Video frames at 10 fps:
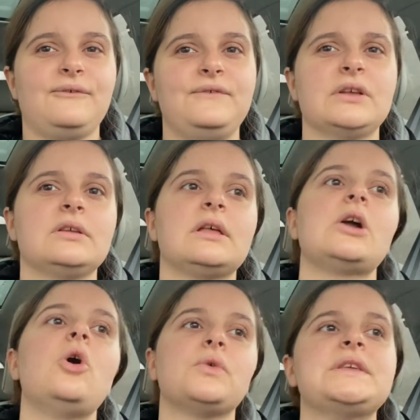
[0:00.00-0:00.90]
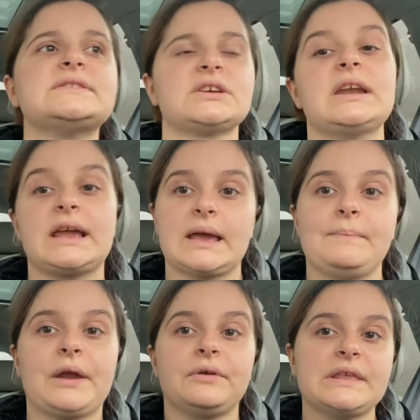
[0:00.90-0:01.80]
feeling oh, things are gonna get
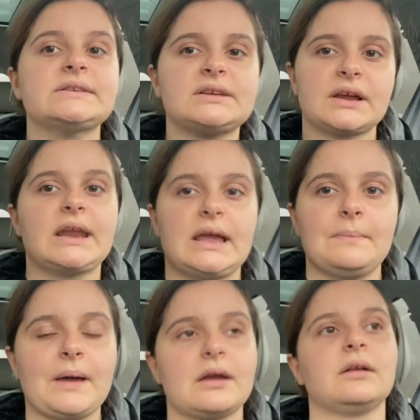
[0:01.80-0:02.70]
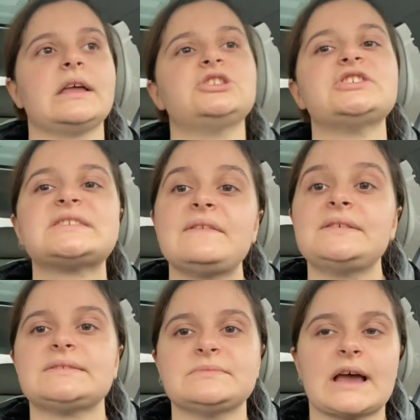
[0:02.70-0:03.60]
better, just give
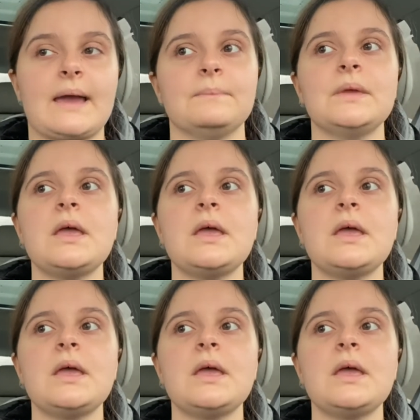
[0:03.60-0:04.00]
it some time.